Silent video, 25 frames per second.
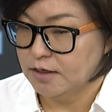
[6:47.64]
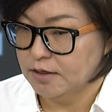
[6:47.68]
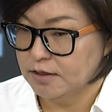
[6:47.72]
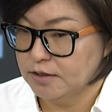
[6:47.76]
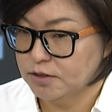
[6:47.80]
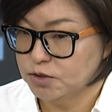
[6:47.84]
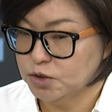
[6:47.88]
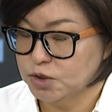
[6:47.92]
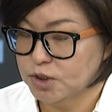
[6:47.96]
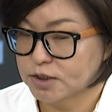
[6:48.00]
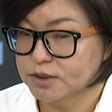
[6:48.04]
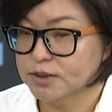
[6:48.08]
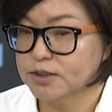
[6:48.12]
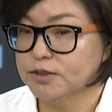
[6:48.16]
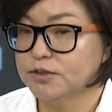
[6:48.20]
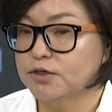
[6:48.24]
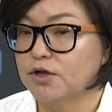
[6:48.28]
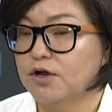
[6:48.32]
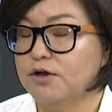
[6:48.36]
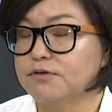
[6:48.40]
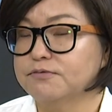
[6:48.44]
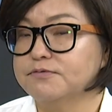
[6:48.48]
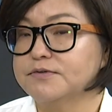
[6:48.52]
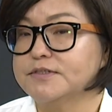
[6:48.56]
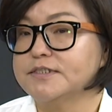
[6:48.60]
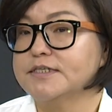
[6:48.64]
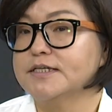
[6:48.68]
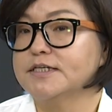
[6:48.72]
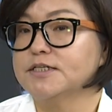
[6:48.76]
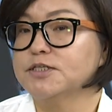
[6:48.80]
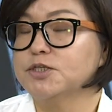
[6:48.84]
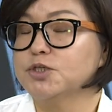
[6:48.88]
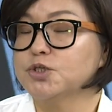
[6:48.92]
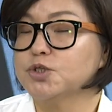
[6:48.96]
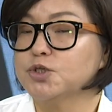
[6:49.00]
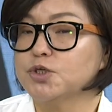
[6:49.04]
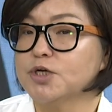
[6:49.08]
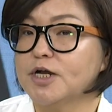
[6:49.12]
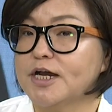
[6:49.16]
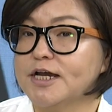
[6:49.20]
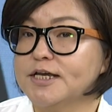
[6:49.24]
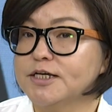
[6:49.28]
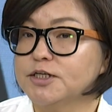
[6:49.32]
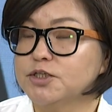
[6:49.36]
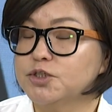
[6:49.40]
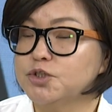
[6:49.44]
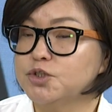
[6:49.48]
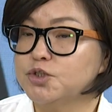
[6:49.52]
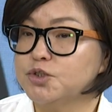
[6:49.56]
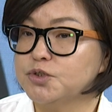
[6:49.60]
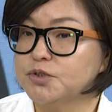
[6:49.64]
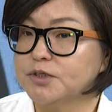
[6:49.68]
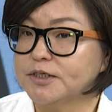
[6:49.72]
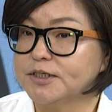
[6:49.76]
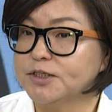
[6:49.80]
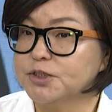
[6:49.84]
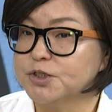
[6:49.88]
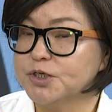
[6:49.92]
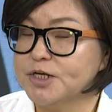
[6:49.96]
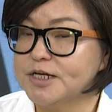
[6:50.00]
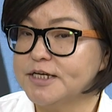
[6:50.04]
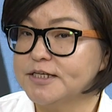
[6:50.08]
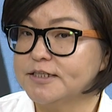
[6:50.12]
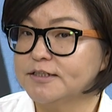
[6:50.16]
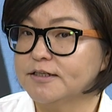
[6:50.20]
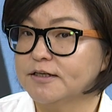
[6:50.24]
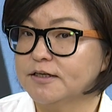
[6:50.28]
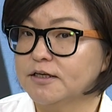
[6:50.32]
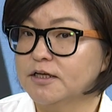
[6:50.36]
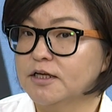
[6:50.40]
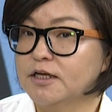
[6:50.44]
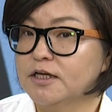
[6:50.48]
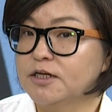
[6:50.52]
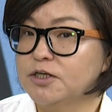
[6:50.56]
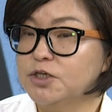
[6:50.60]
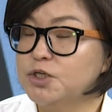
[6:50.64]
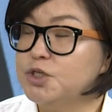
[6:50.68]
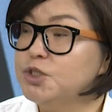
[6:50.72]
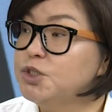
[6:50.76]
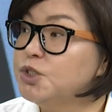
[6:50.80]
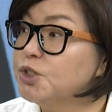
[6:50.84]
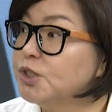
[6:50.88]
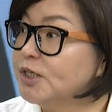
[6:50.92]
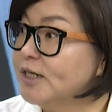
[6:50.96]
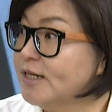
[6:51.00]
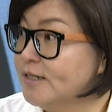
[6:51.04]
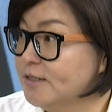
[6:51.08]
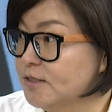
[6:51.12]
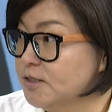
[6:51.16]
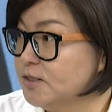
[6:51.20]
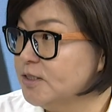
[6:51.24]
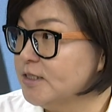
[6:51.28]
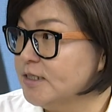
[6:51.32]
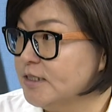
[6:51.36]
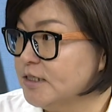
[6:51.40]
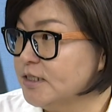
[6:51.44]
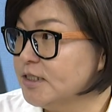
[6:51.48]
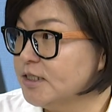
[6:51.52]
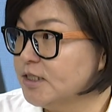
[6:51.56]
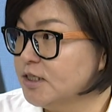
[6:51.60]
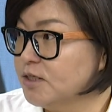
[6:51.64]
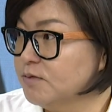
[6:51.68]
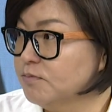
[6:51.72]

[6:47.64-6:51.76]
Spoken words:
general office is trying to create an integrated system.